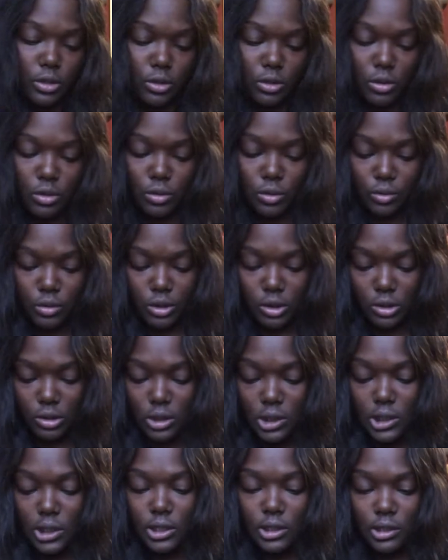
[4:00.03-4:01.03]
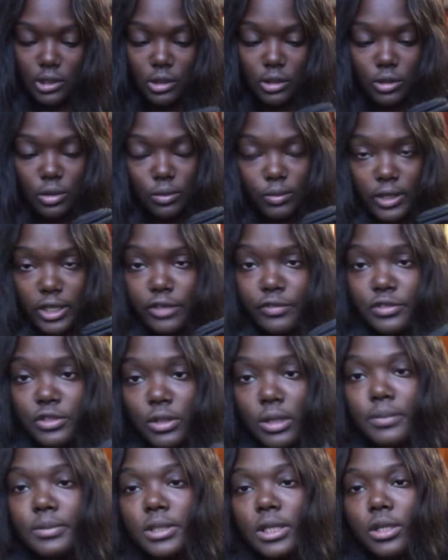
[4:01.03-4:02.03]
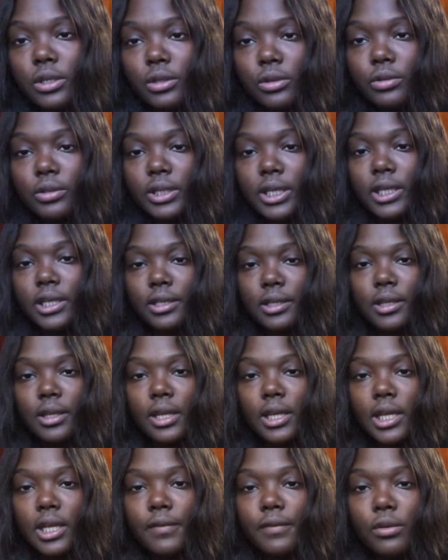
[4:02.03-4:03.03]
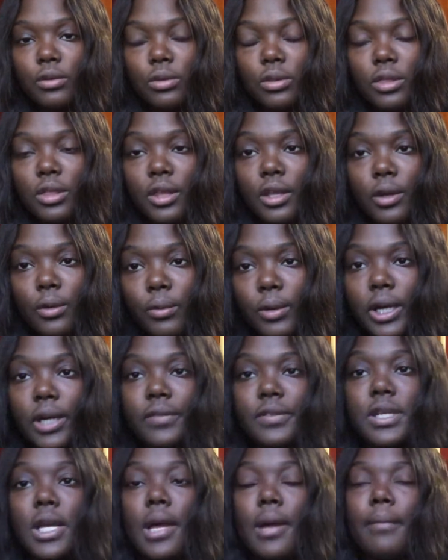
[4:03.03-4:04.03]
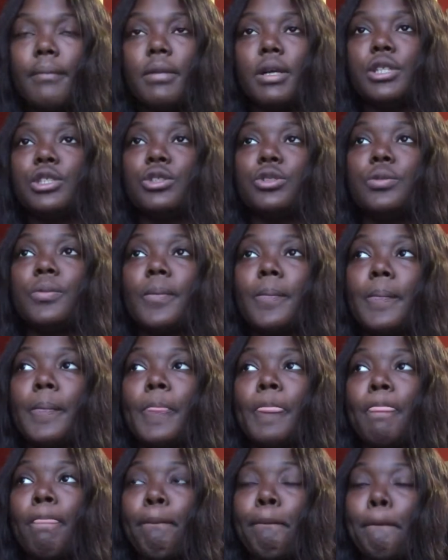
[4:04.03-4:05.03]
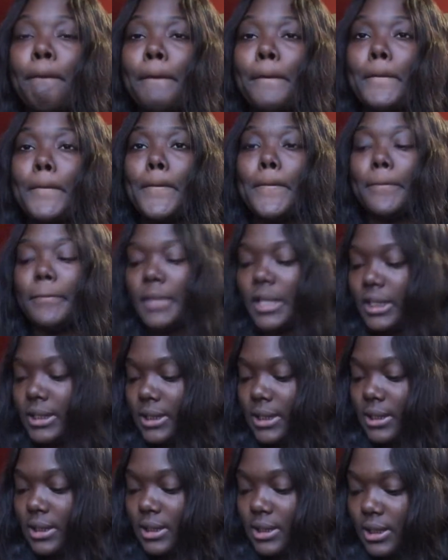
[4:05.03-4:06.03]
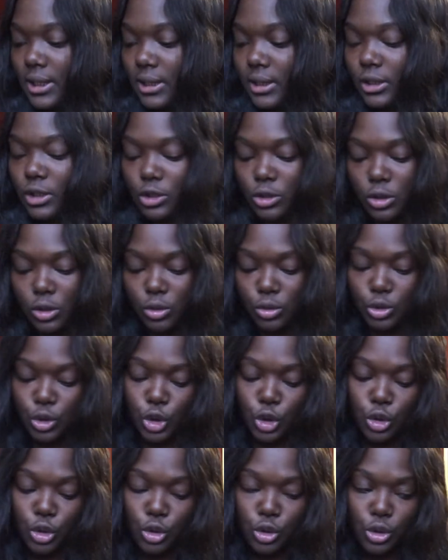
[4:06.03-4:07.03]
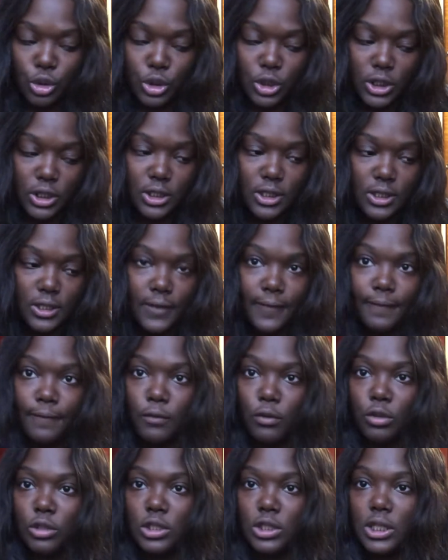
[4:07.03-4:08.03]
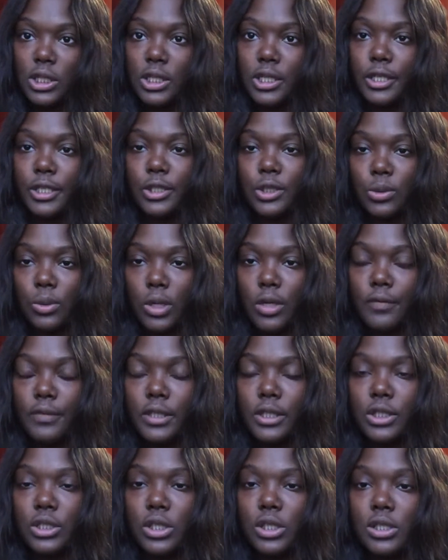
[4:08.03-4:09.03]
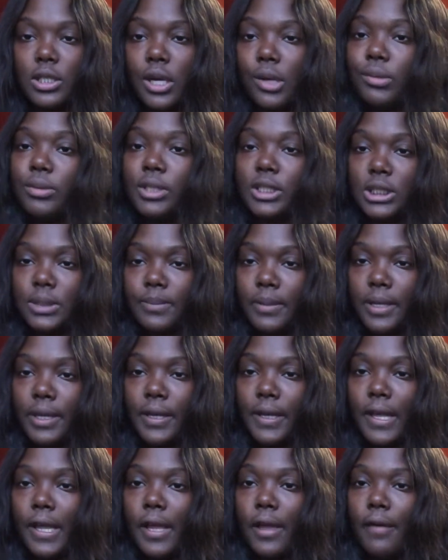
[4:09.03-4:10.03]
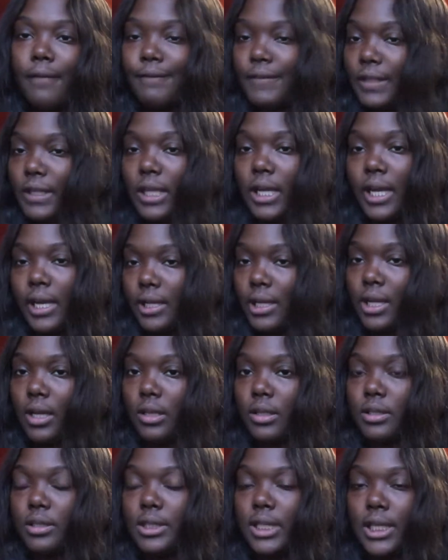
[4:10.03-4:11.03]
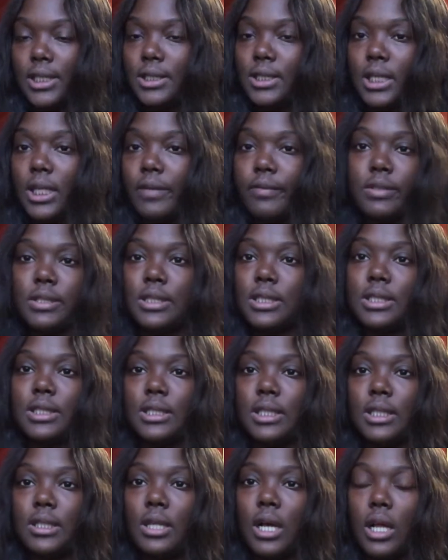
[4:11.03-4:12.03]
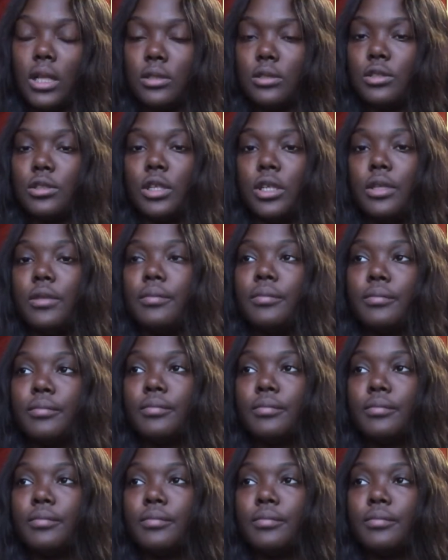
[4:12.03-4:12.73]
you go, the thicker the weft. So I'm telling you, they give you thick wefts. Mind you, this is a 10 inch closure, 16, 14, and 12 inches. I only spent $58. That's not even $60. Like,